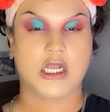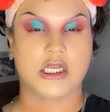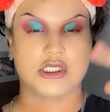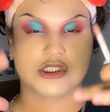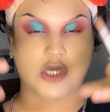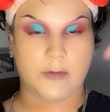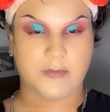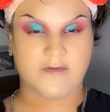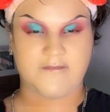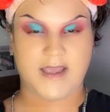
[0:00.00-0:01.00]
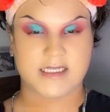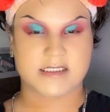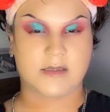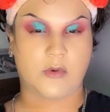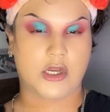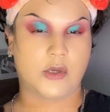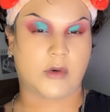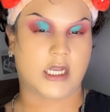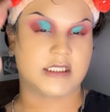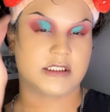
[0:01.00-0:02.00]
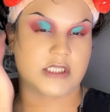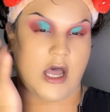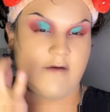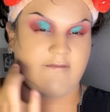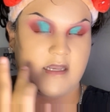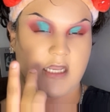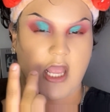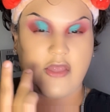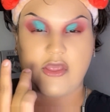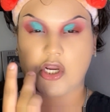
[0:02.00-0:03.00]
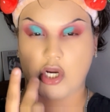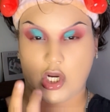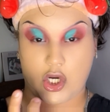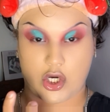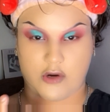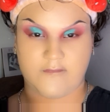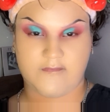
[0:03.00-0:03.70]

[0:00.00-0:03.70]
sharper face, the more you want to soften the curve.